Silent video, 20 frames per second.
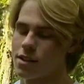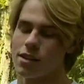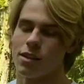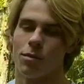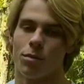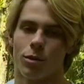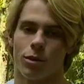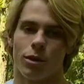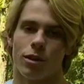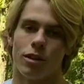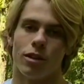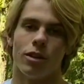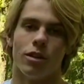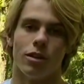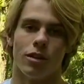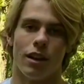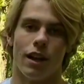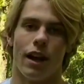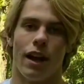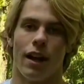simpler to
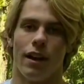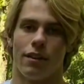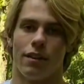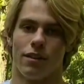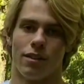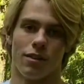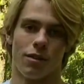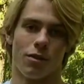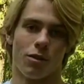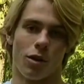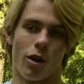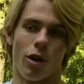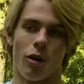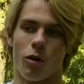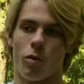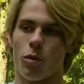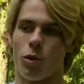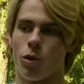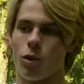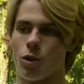do that than throw
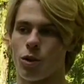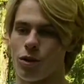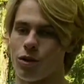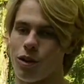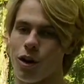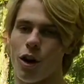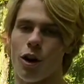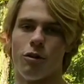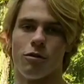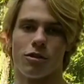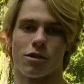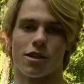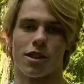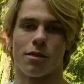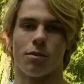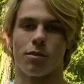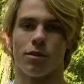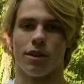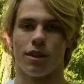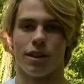a more
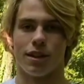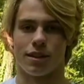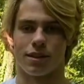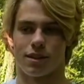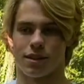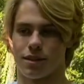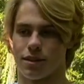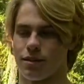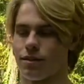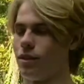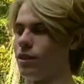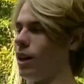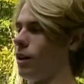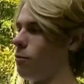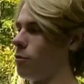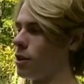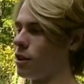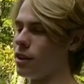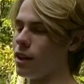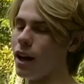overstable disc.
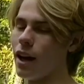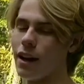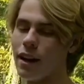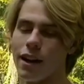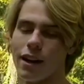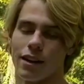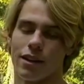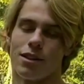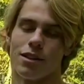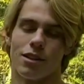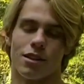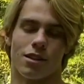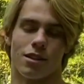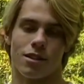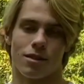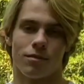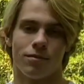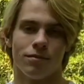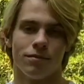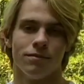With that, I can
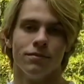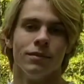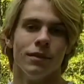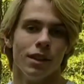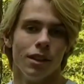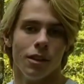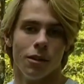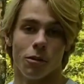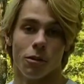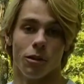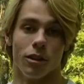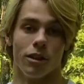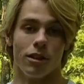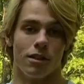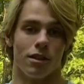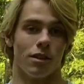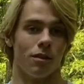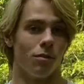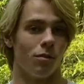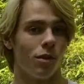just
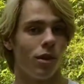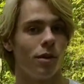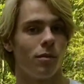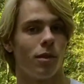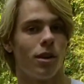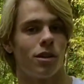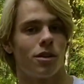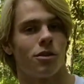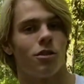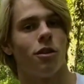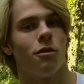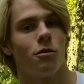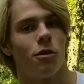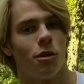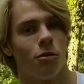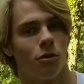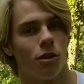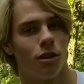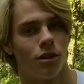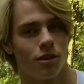release it pretty much
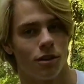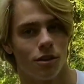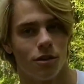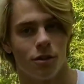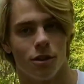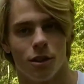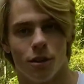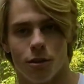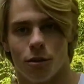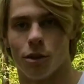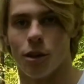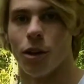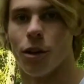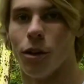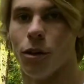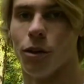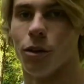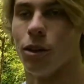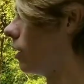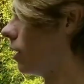however I want to, and it'll
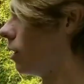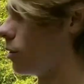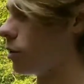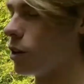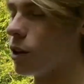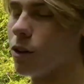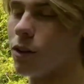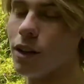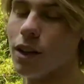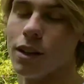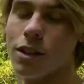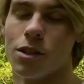go dead